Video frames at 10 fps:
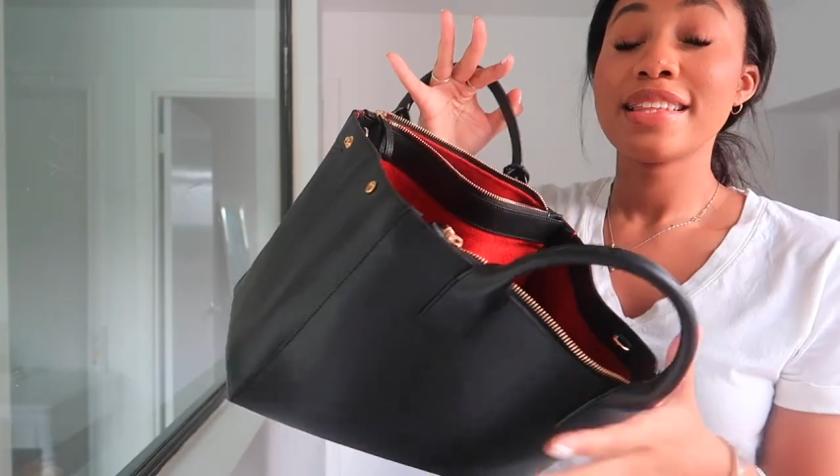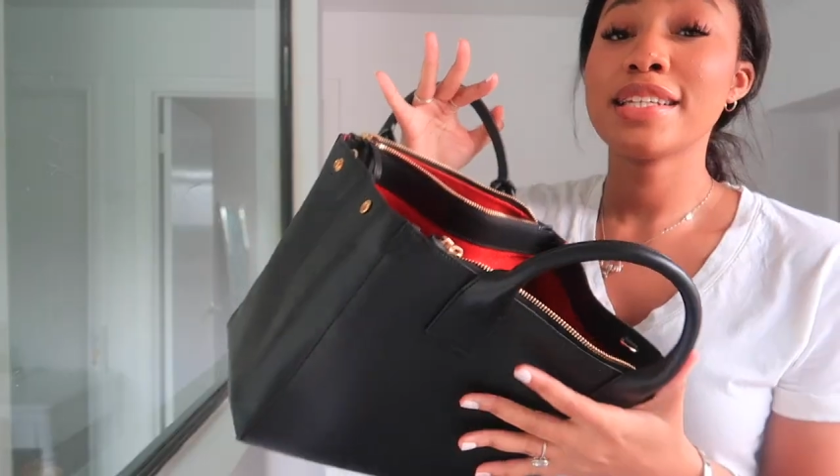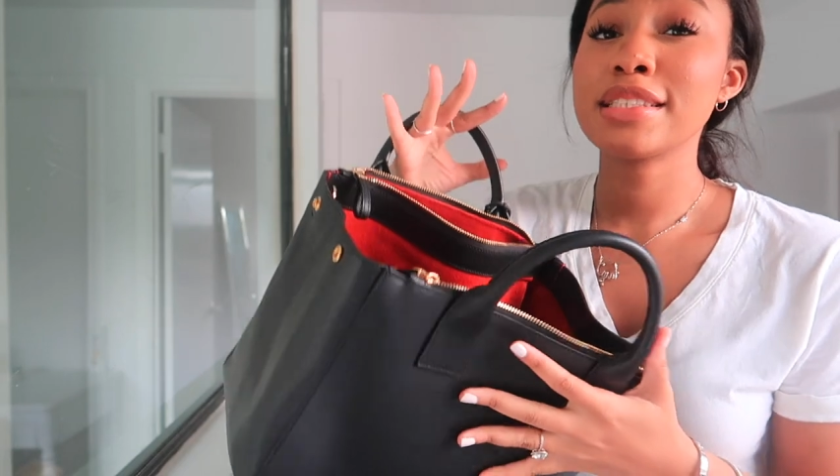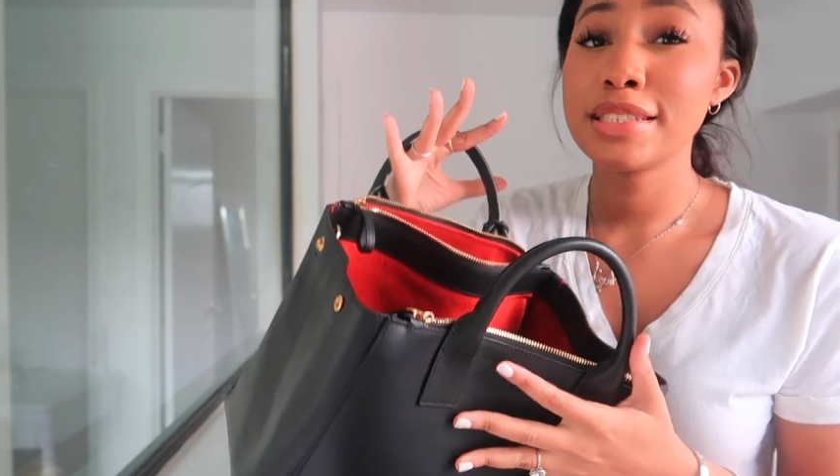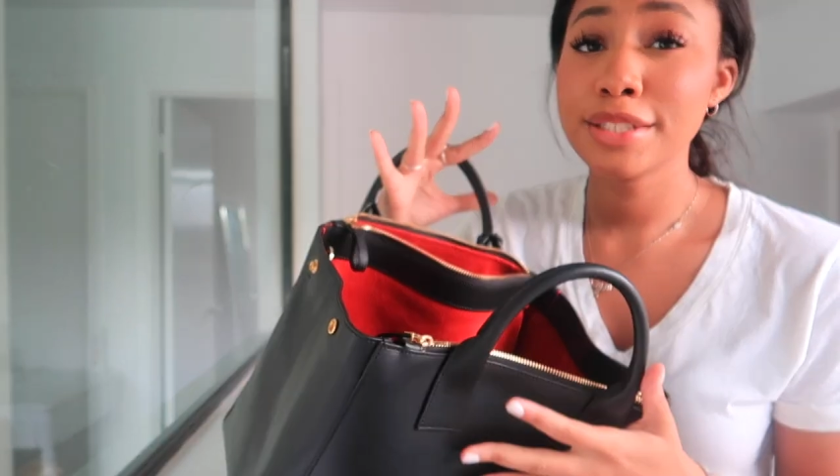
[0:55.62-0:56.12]

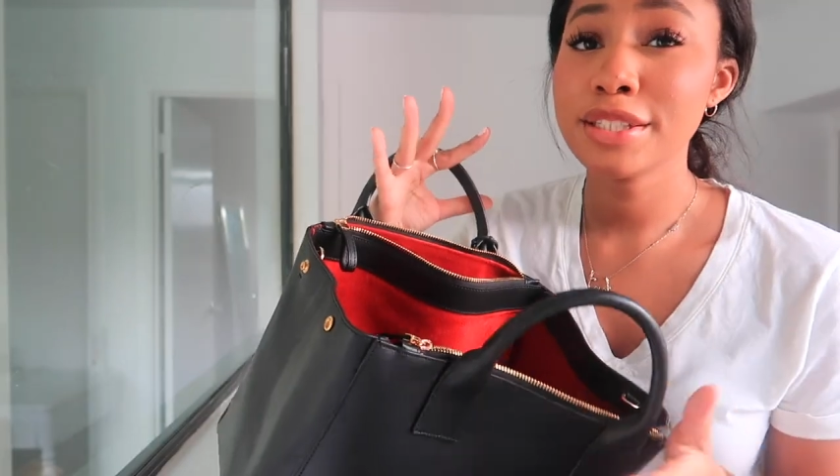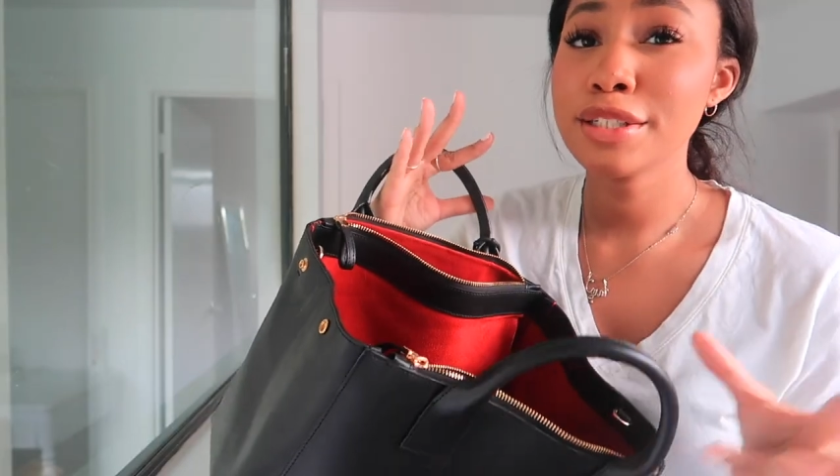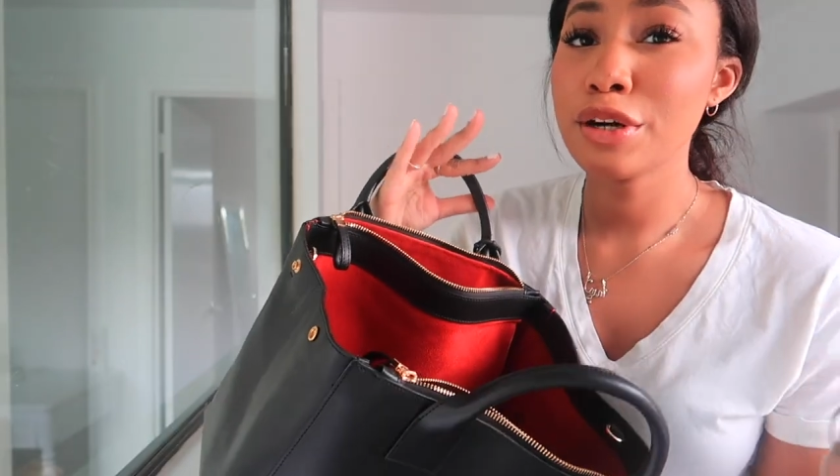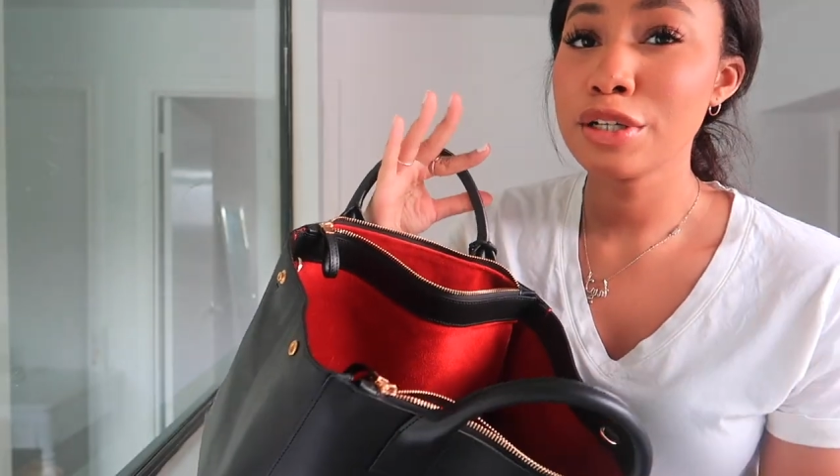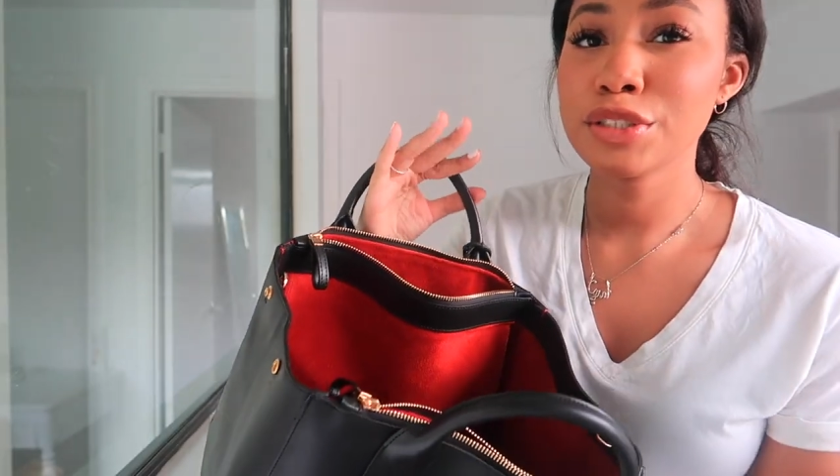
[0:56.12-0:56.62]
The
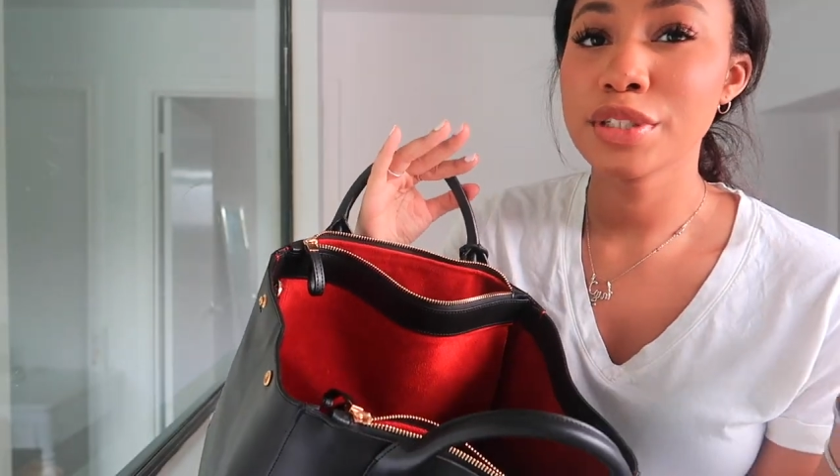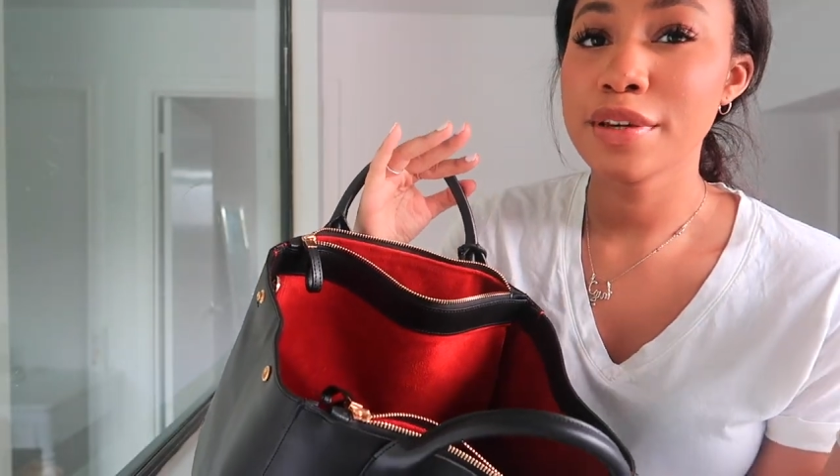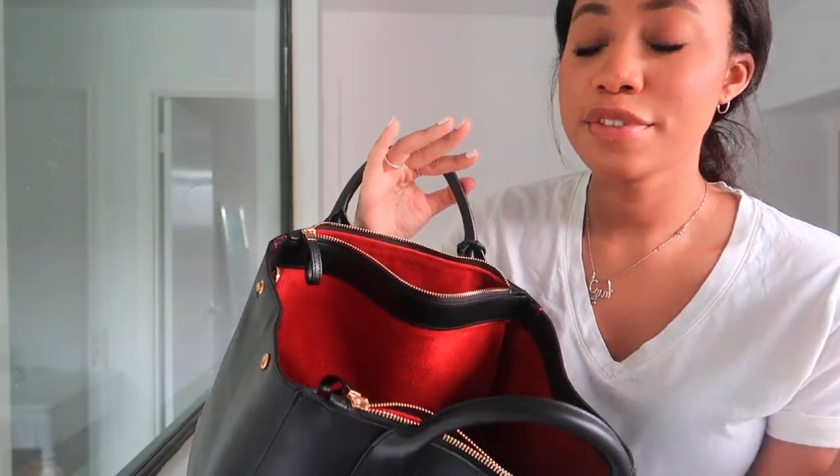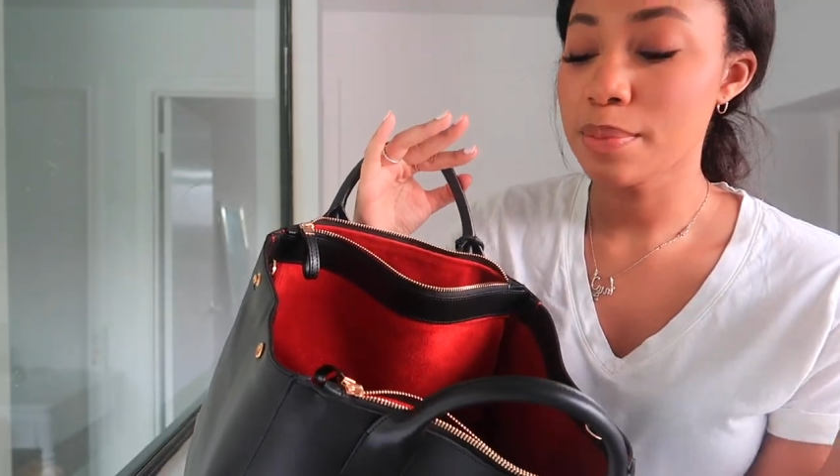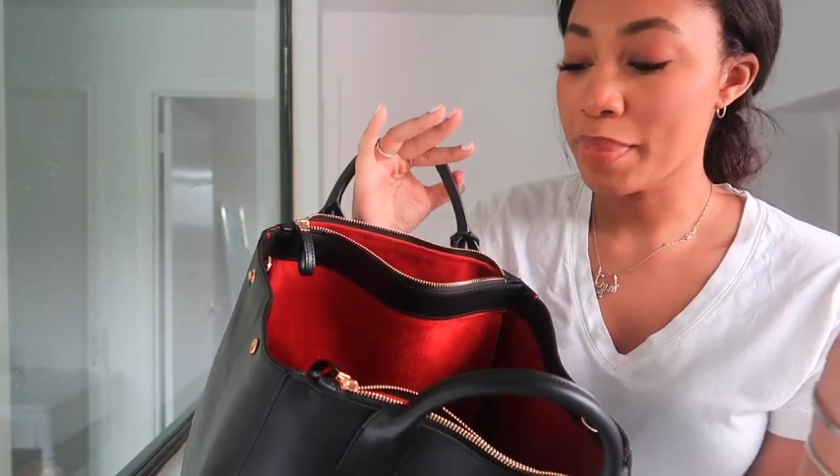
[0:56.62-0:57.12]
interior also
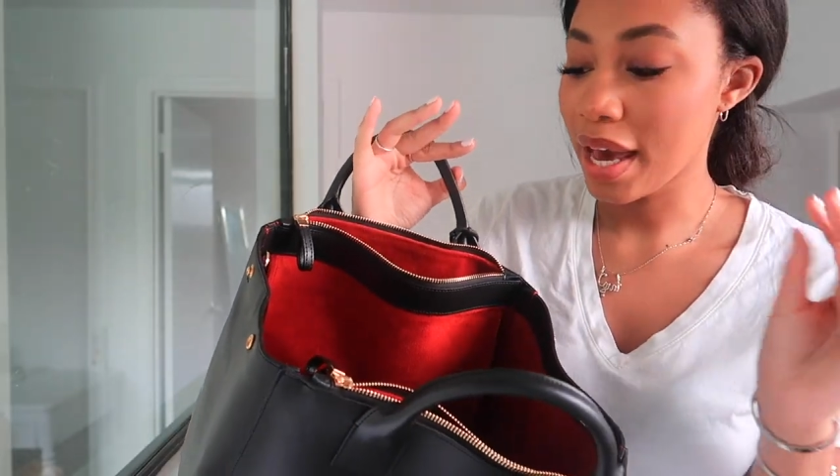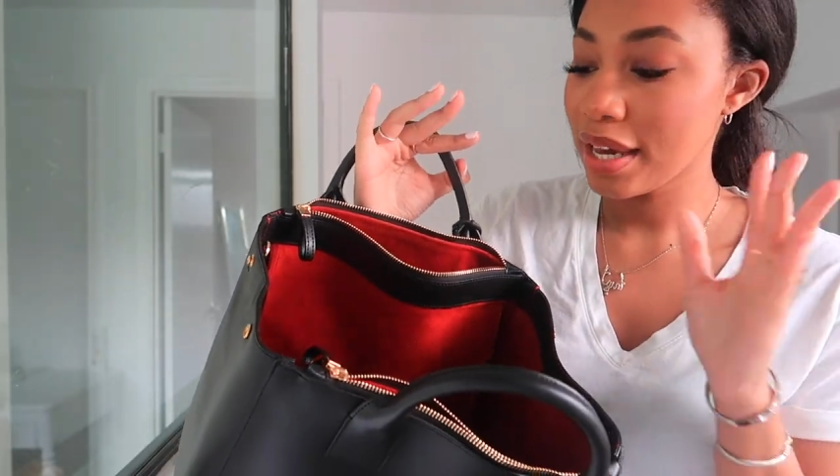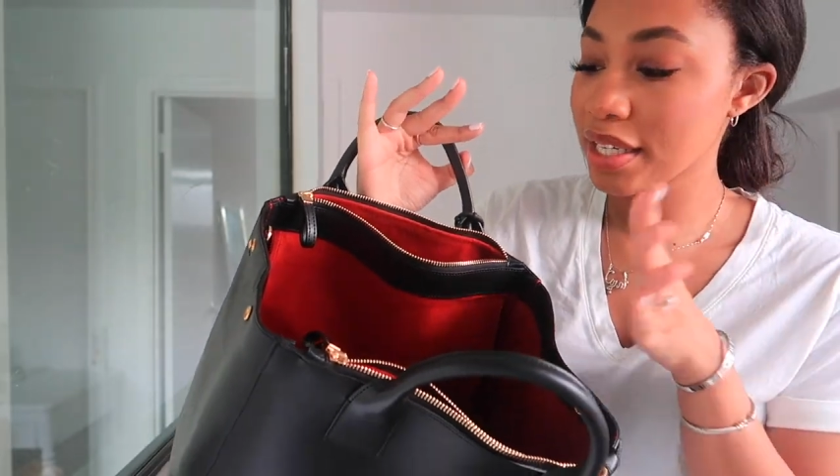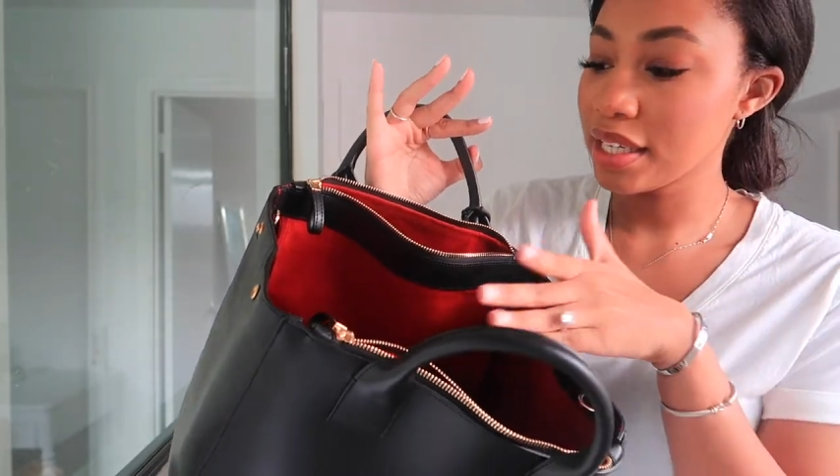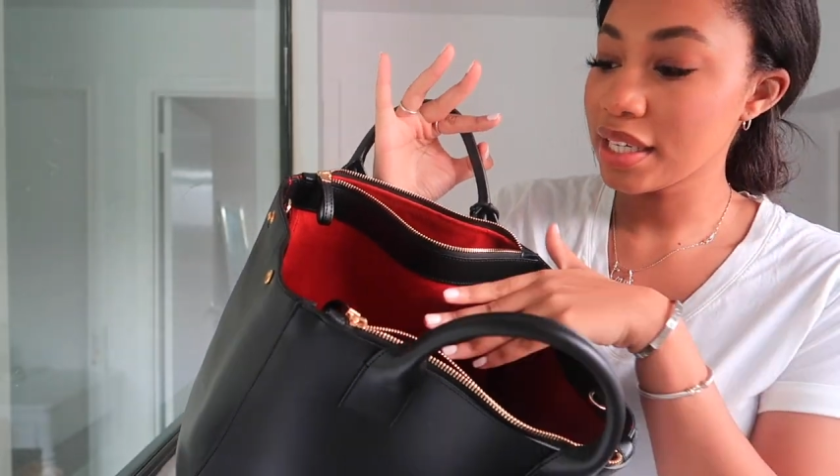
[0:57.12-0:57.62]
gives
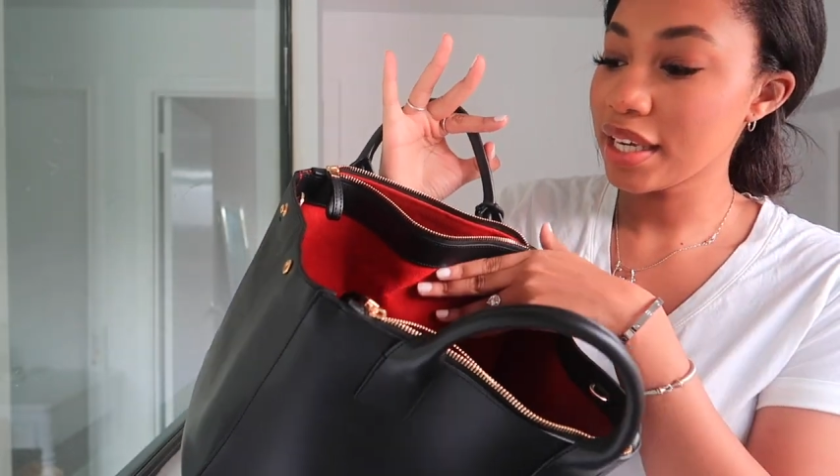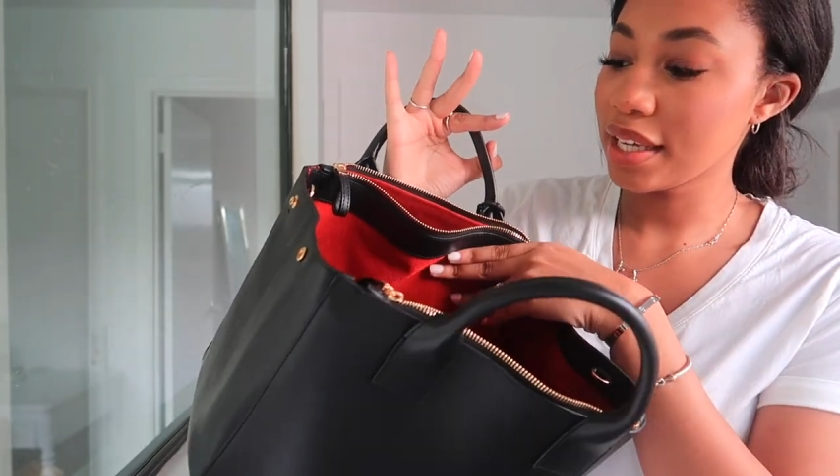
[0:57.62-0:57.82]
baddie.